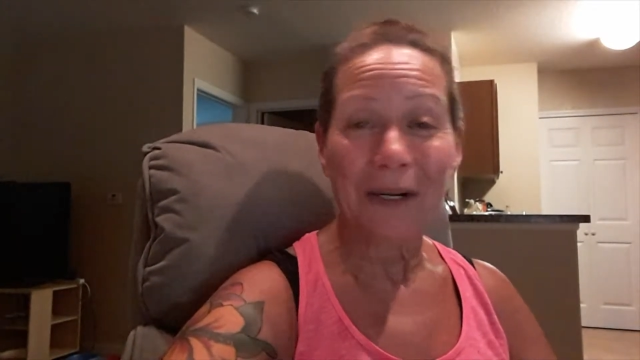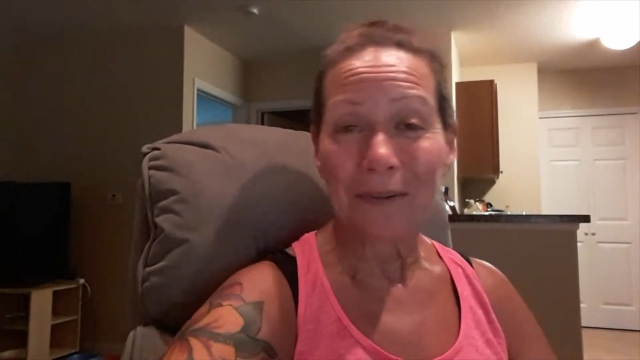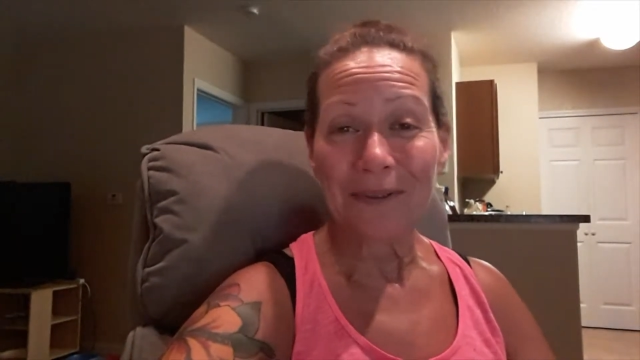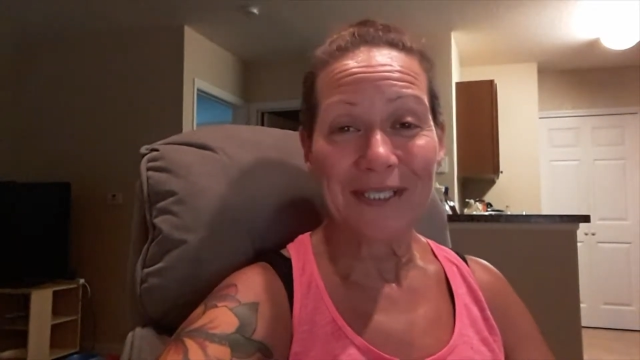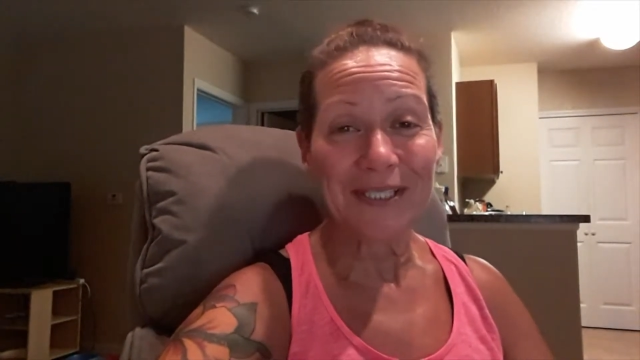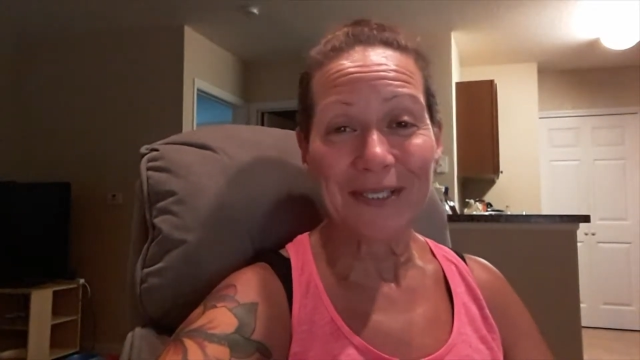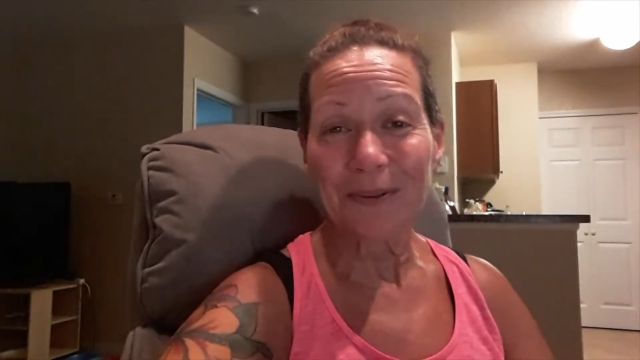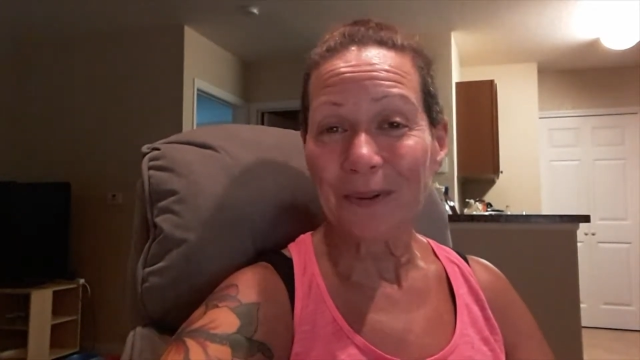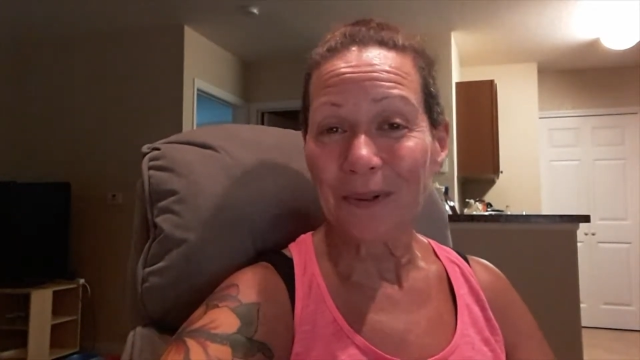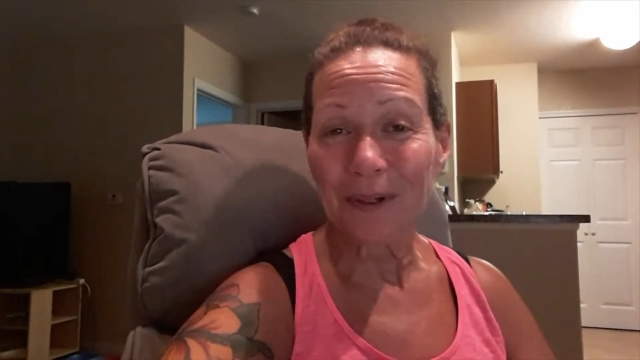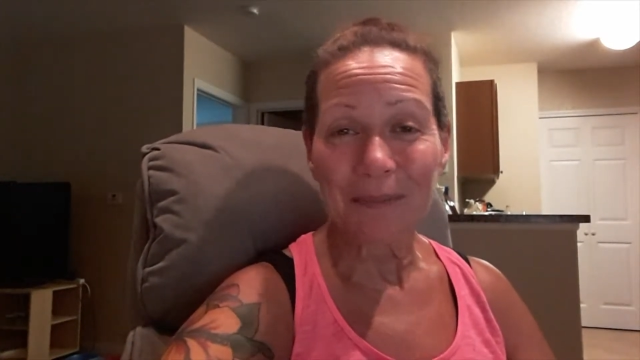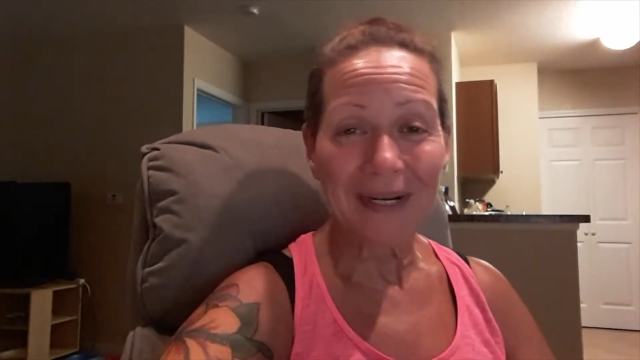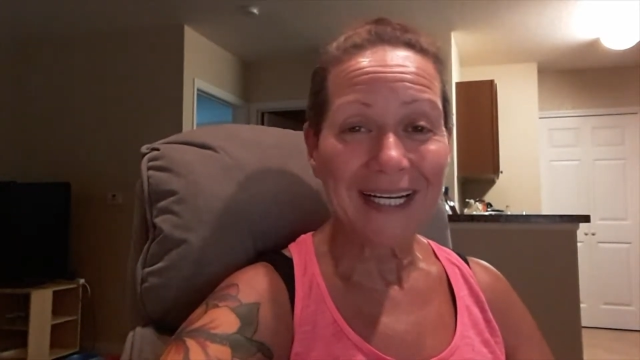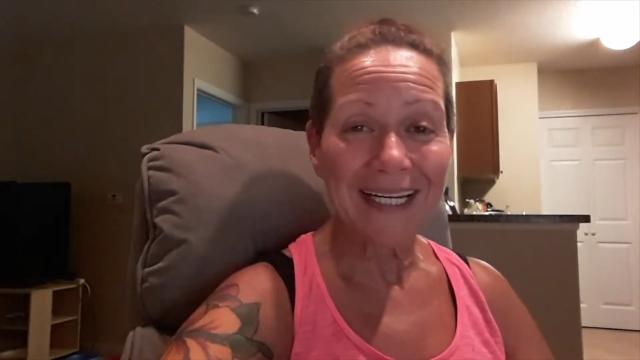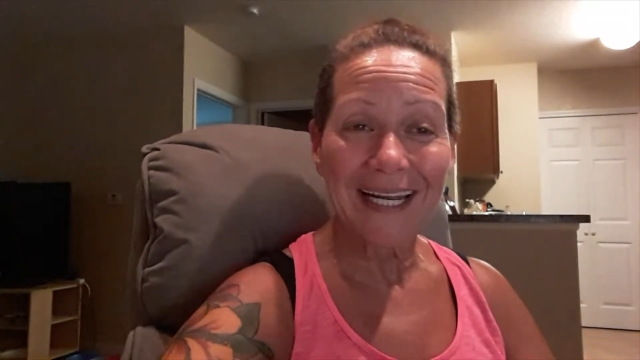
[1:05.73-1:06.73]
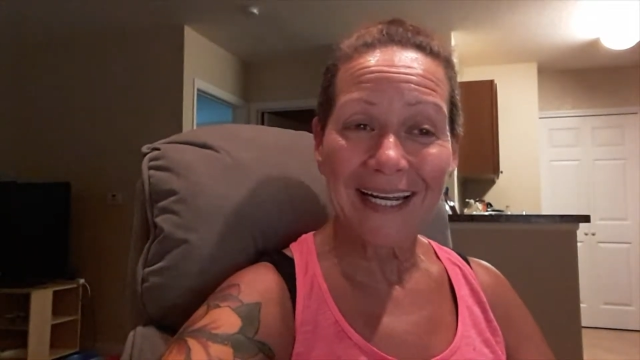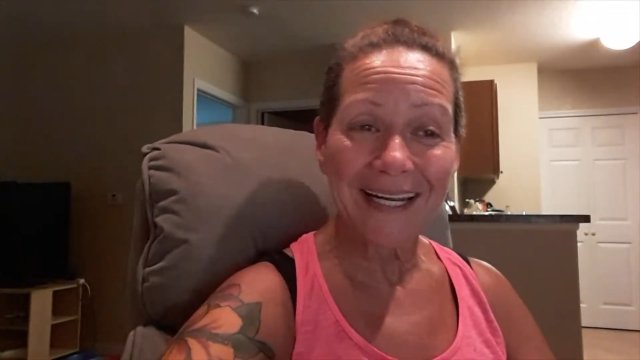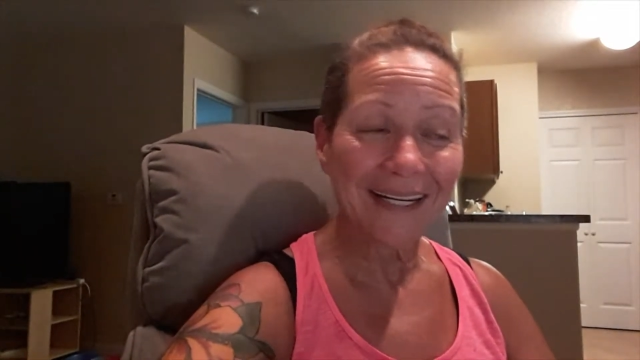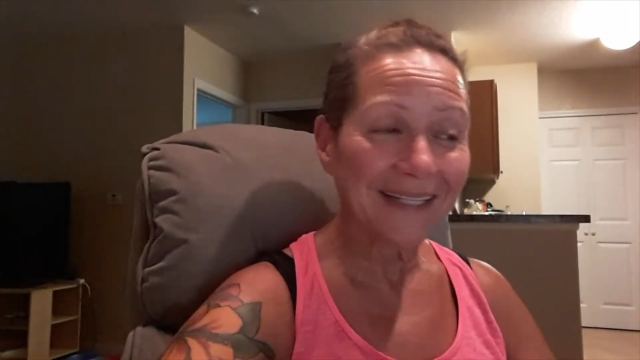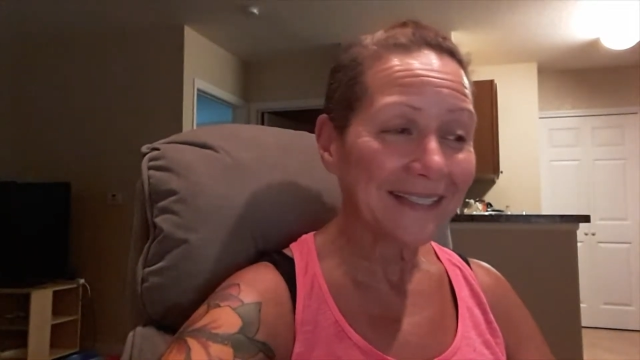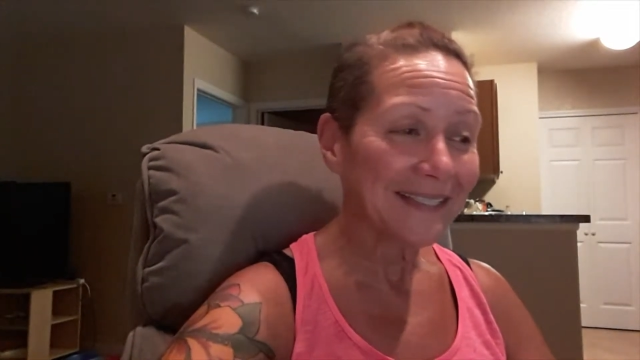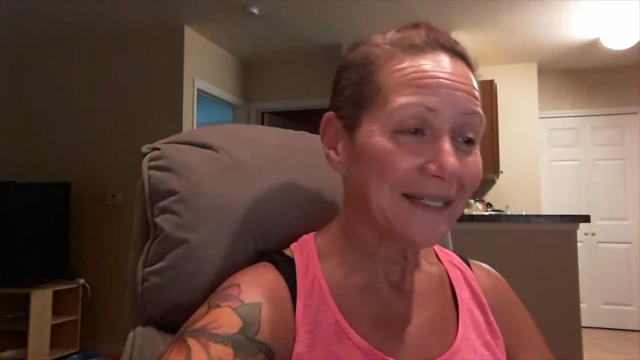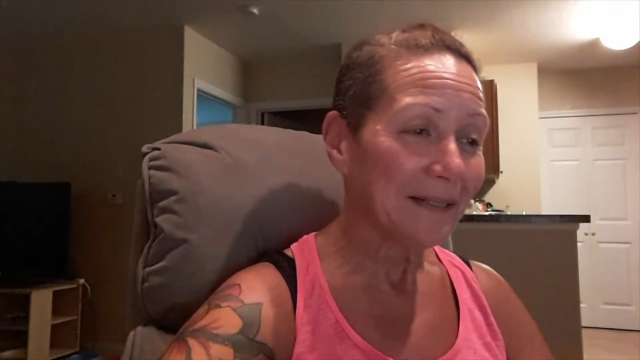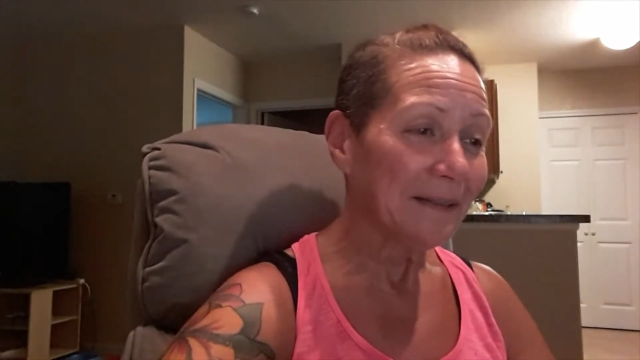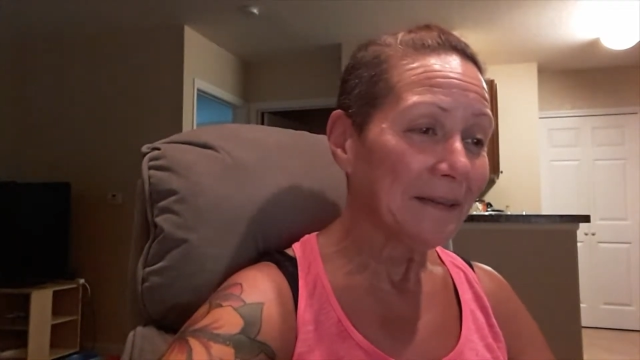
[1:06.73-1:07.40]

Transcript: I was sore, my legs,